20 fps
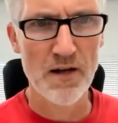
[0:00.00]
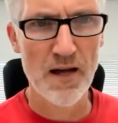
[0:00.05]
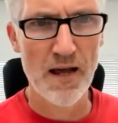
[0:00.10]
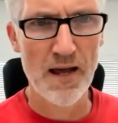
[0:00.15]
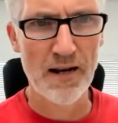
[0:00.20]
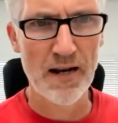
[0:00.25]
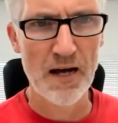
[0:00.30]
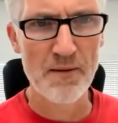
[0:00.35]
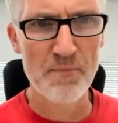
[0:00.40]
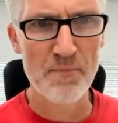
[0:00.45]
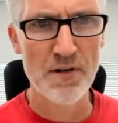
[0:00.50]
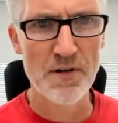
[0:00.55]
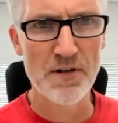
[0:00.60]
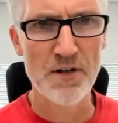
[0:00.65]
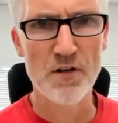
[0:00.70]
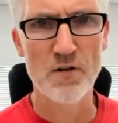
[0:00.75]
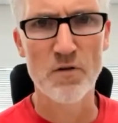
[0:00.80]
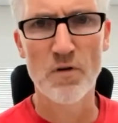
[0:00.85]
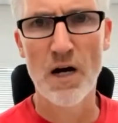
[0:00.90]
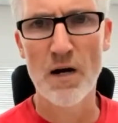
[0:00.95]
and I've been
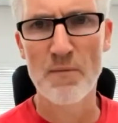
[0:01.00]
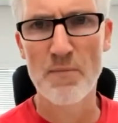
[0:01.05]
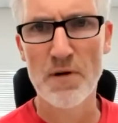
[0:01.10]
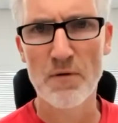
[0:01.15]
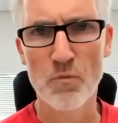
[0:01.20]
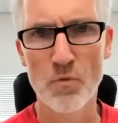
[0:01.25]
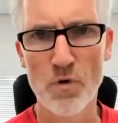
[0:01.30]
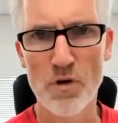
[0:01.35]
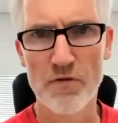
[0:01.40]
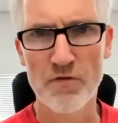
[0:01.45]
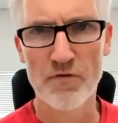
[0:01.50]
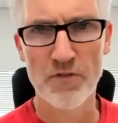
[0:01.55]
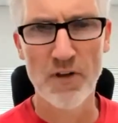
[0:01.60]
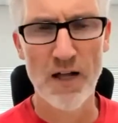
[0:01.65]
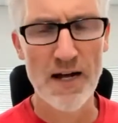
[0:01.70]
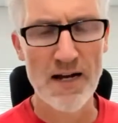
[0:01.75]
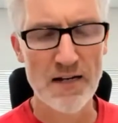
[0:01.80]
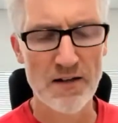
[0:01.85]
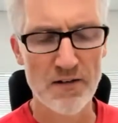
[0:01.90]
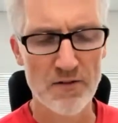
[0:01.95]
doing I've been with
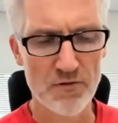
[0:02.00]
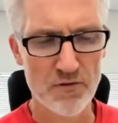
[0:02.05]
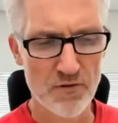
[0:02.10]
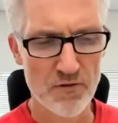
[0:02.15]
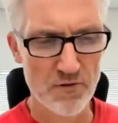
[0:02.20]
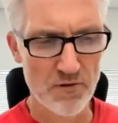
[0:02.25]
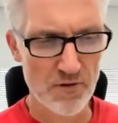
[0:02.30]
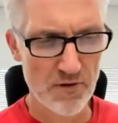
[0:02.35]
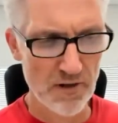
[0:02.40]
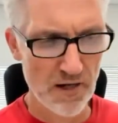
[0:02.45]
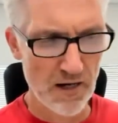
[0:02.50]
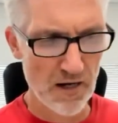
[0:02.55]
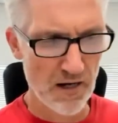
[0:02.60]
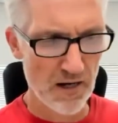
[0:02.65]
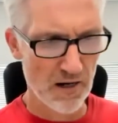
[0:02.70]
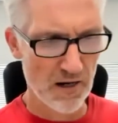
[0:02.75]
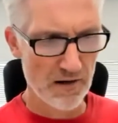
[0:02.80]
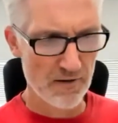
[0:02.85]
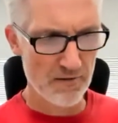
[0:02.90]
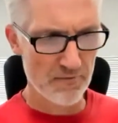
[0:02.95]
Flight
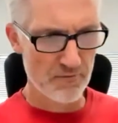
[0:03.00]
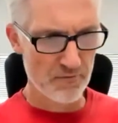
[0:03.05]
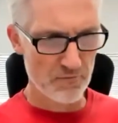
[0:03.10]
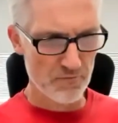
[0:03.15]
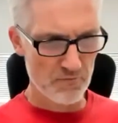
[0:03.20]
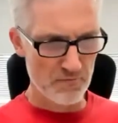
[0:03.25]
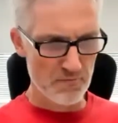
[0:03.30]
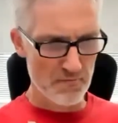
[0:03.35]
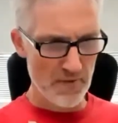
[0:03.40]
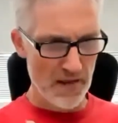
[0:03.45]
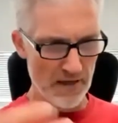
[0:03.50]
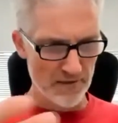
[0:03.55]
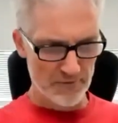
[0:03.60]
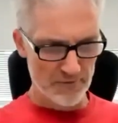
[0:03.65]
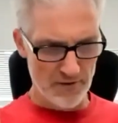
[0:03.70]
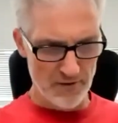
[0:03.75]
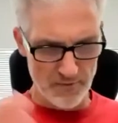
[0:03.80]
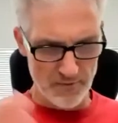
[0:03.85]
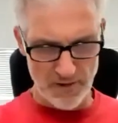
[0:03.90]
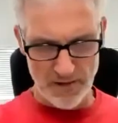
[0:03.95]
uh, as
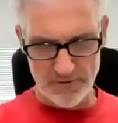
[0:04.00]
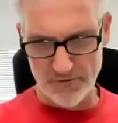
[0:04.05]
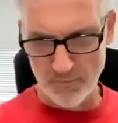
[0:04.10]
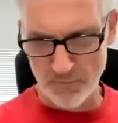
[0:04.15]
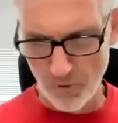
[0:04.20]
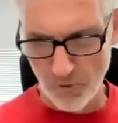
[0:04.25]
a as a